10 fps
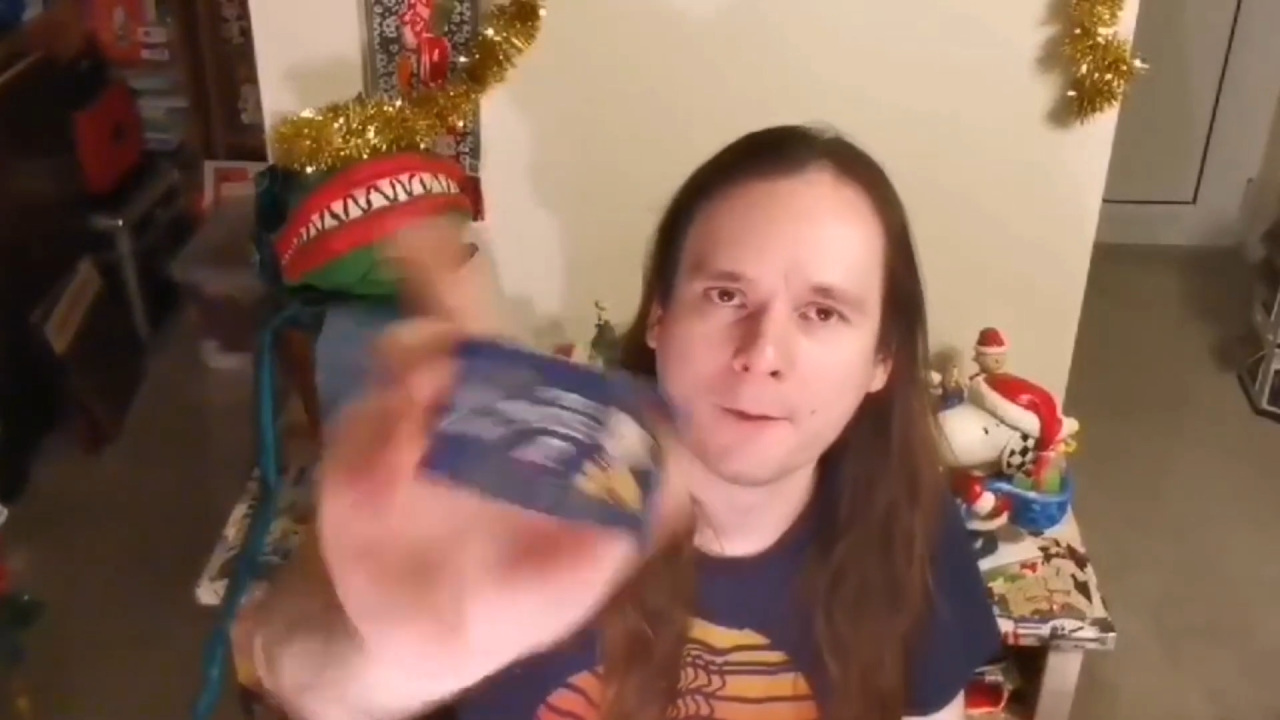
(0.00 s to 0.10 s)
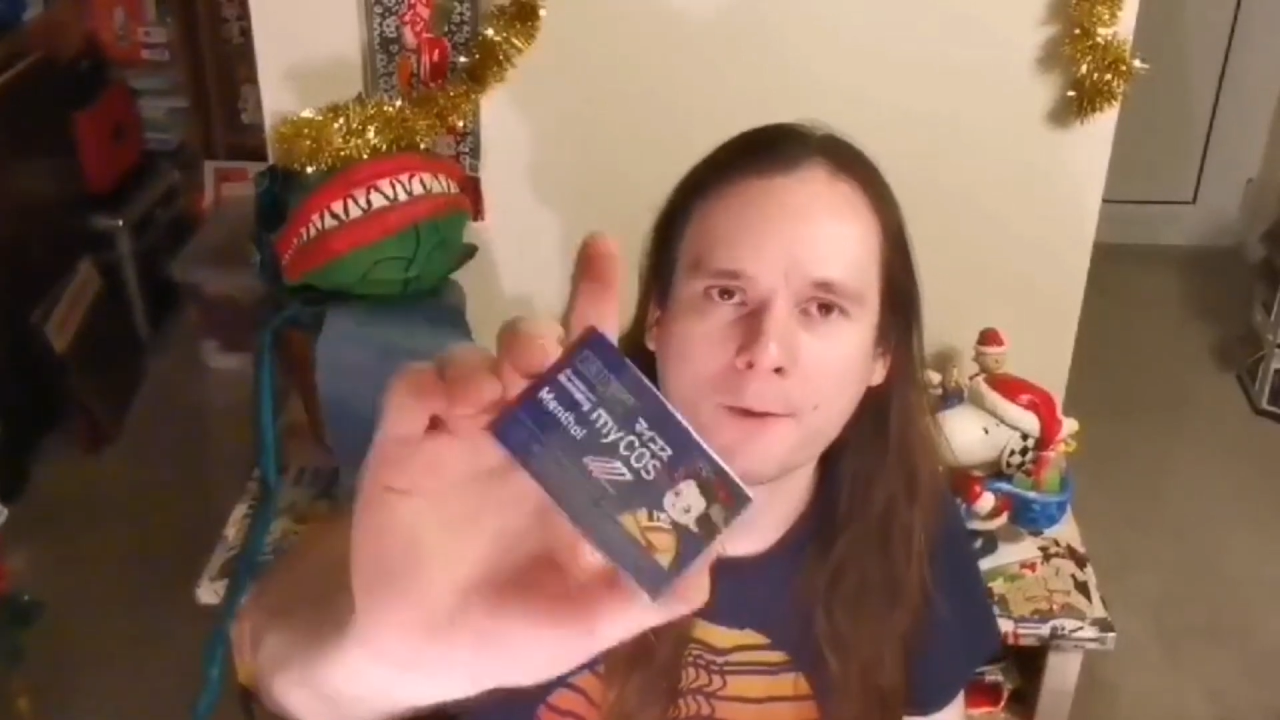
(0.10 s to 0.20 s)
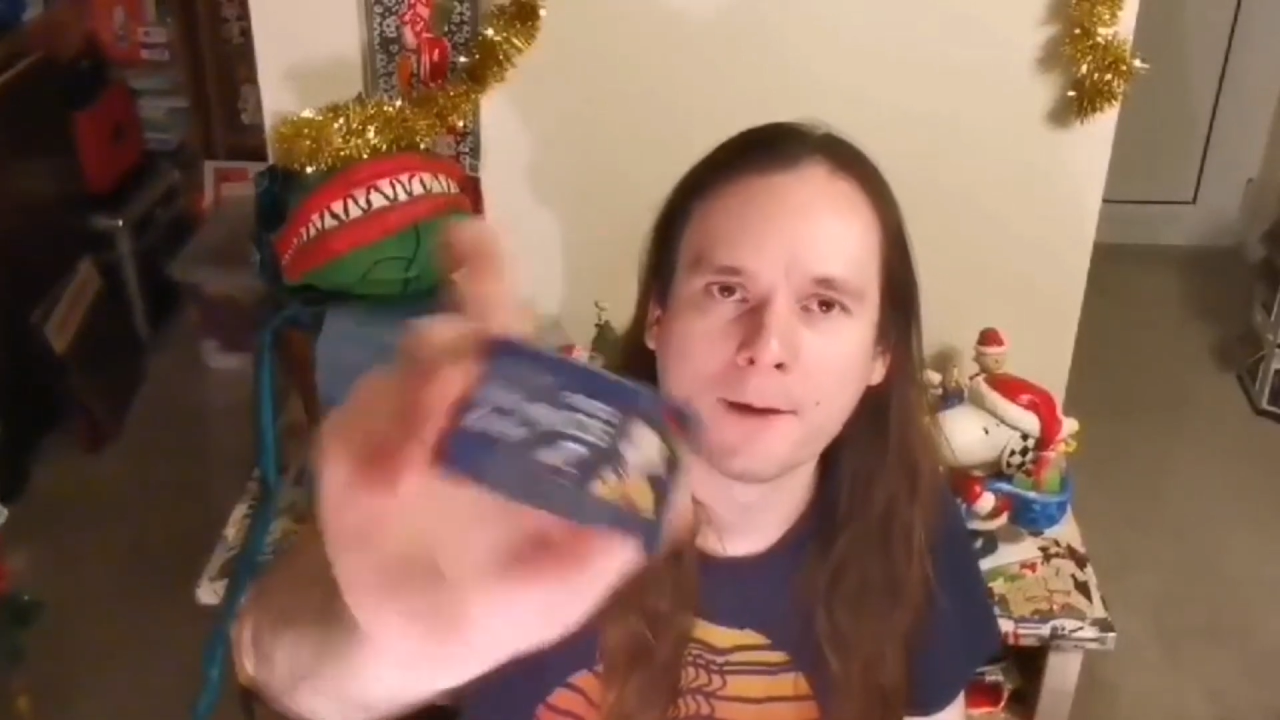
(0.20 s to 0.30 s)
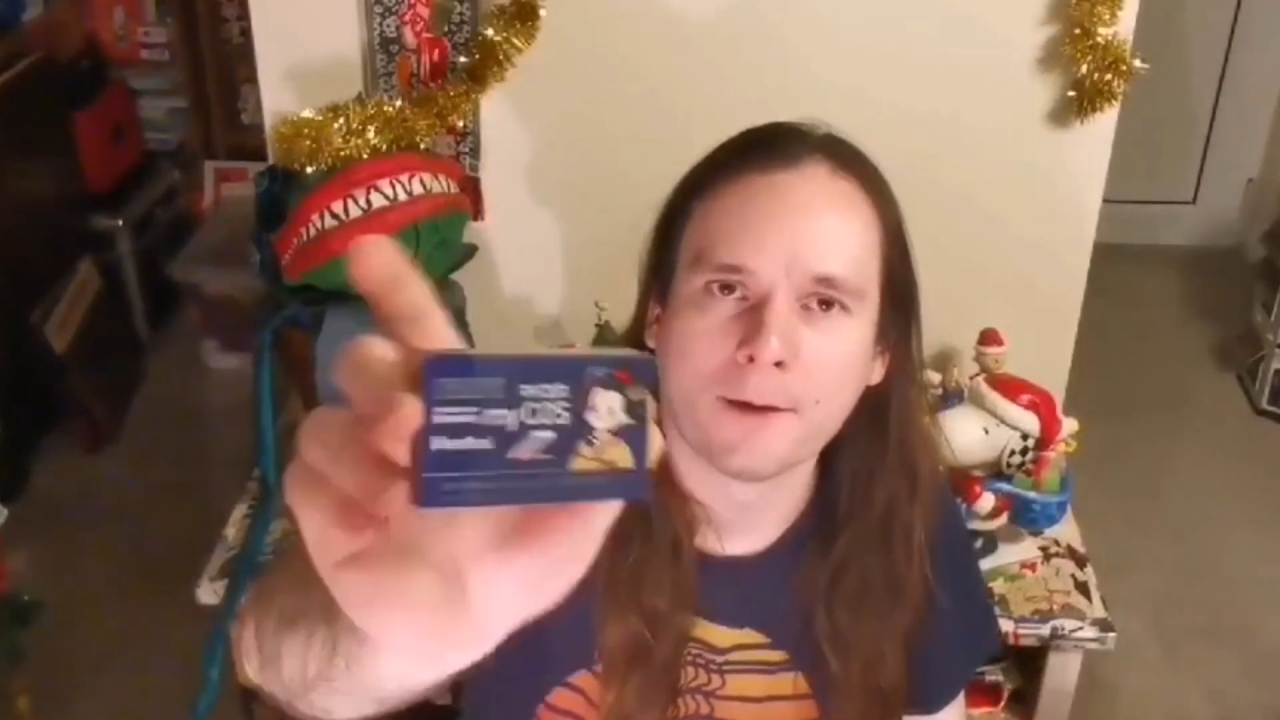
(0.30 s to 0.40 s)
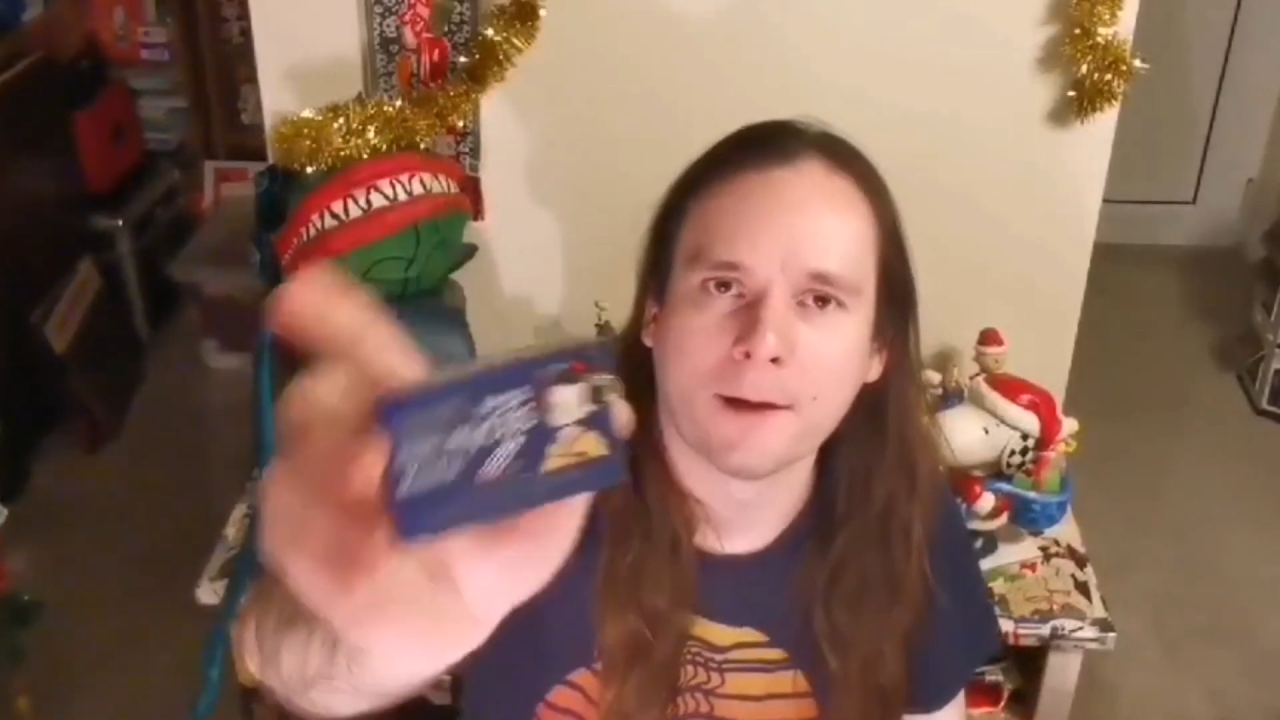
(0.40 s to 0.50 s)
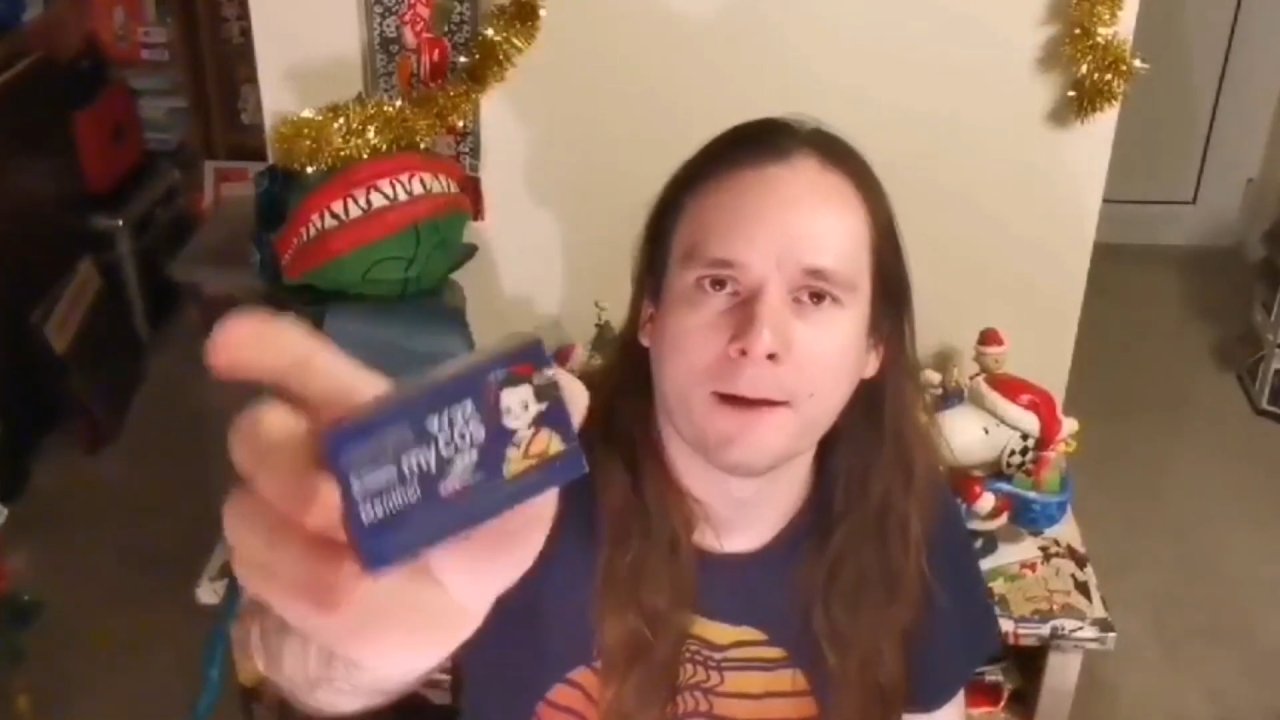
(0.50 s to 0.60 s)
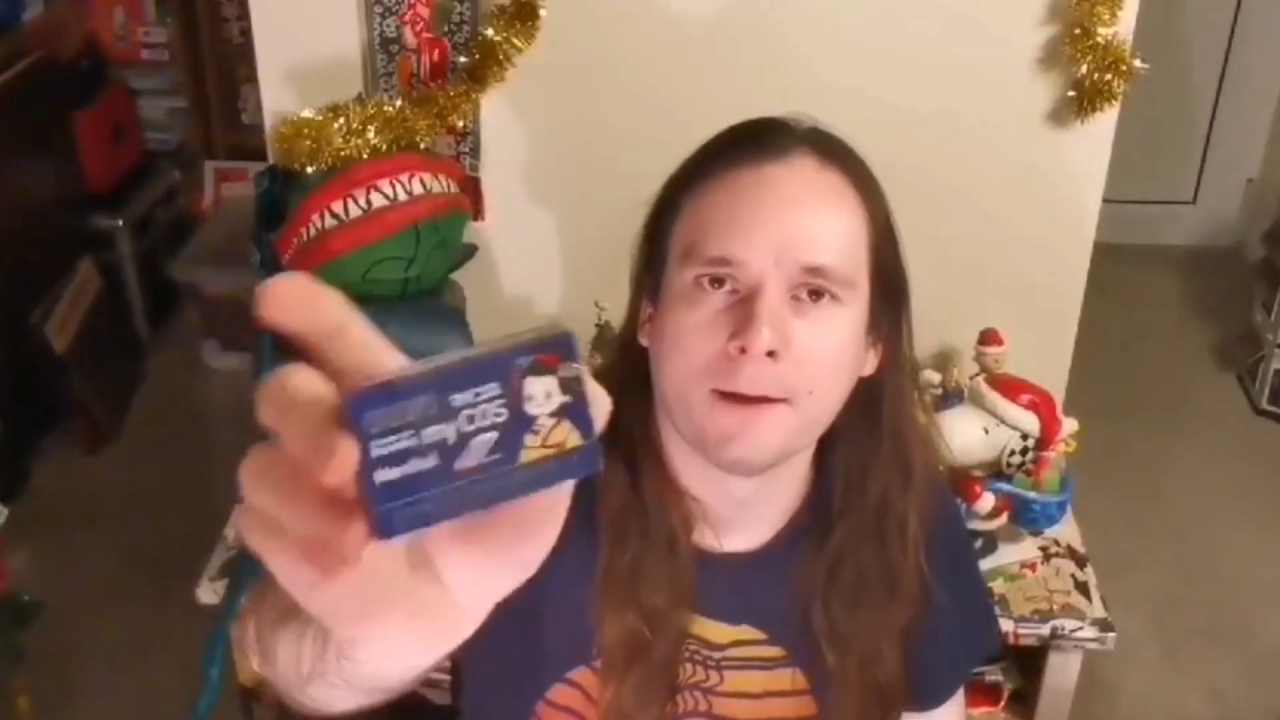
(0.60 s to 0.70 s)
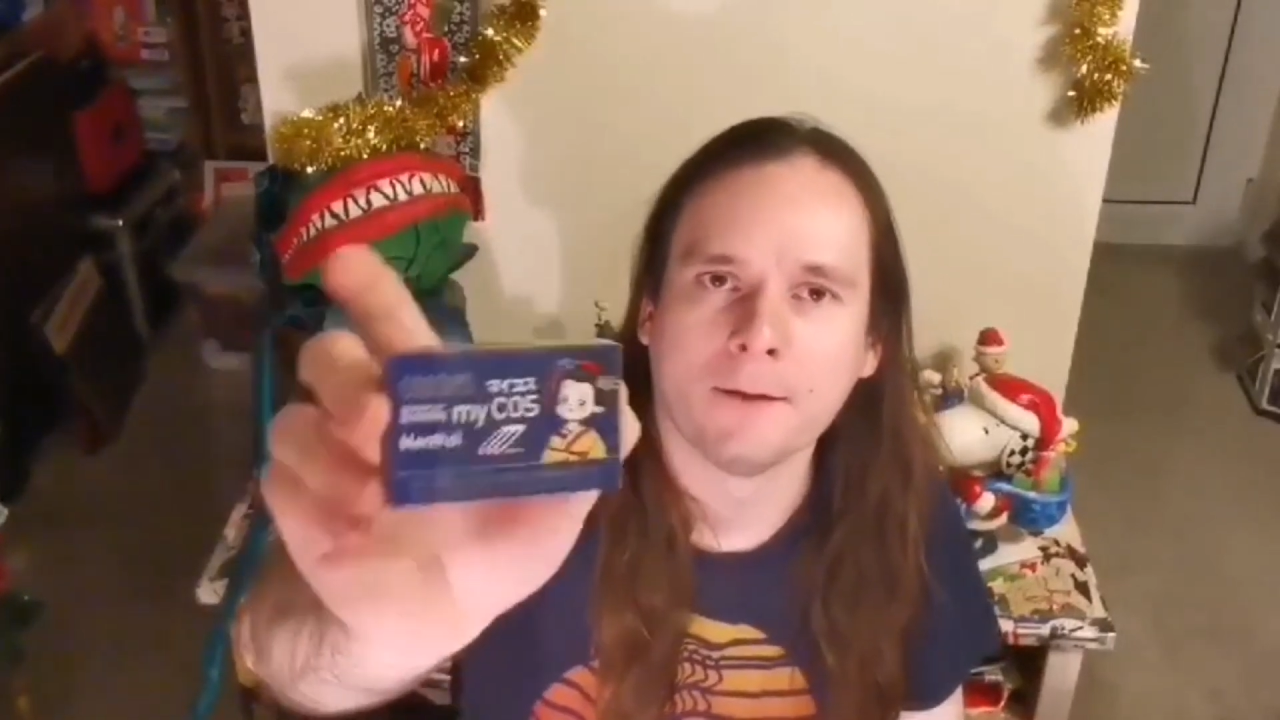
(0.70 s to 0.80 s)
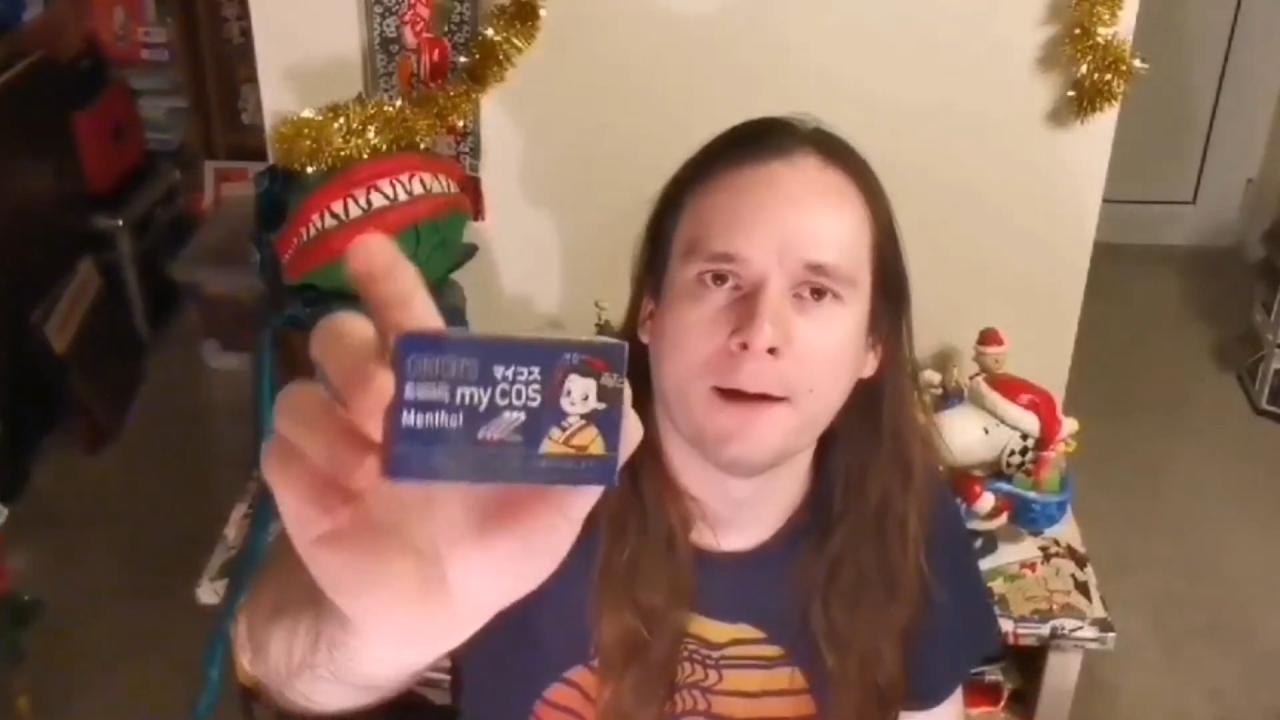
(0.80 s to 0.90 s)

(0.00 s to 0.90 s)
I don't know whether